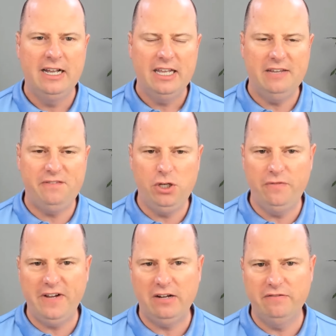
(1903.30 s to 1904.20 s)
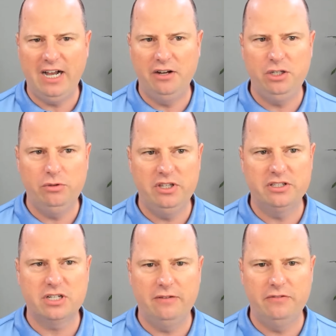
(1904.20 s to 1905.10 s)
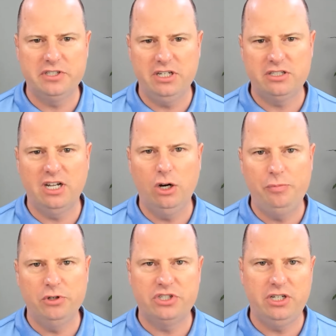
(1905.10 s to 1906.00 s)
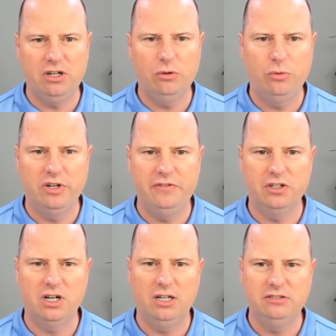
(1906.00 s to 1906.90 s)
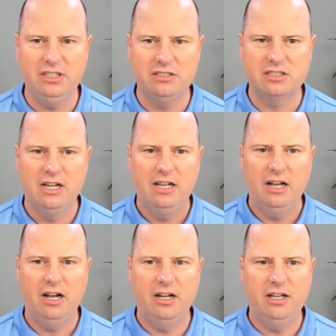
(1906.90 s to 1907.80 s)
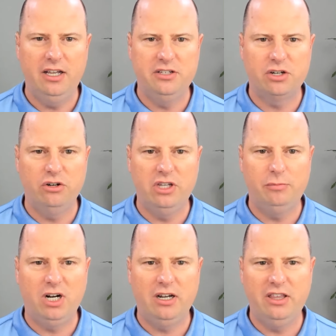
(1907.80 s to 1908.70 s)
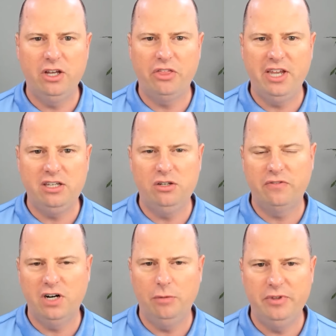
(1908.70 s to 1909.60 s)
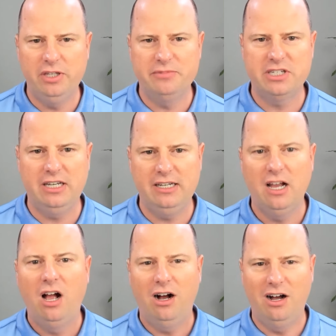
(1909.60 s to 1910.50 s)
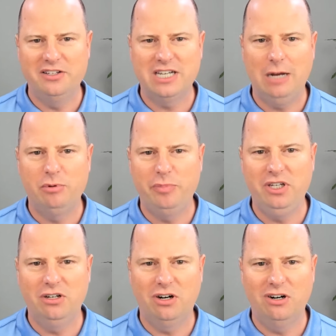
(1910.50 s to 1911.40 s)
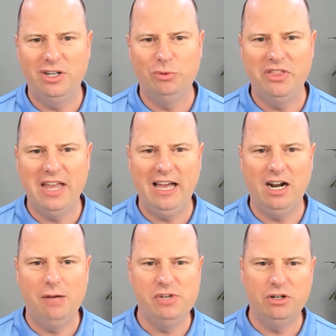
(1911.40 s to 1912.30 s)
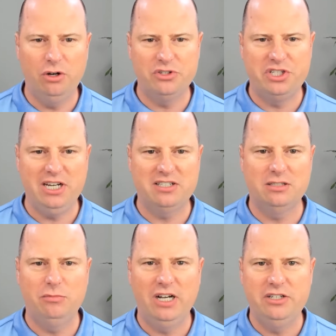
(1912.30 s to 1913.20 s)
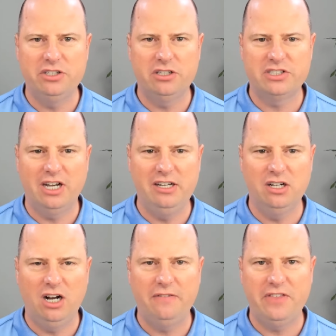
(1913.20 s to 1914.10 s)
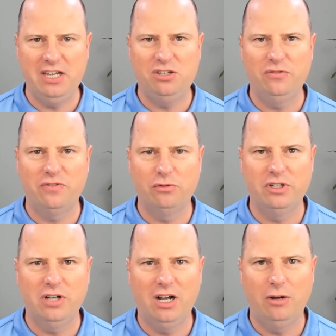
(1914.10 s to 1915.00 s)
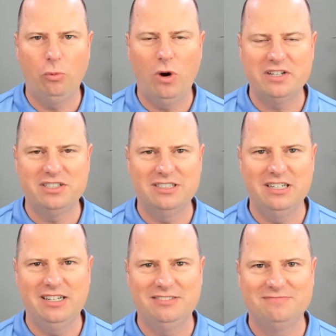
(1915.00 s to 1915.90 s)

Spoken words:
If you found value in this conversation, I hope you'll share it with one of your colleagues and turn them on, and they'll thank you for helping them stay on top of PR. And with that, I'm your host, Jason Mudd, signing off. Thank you for watching today.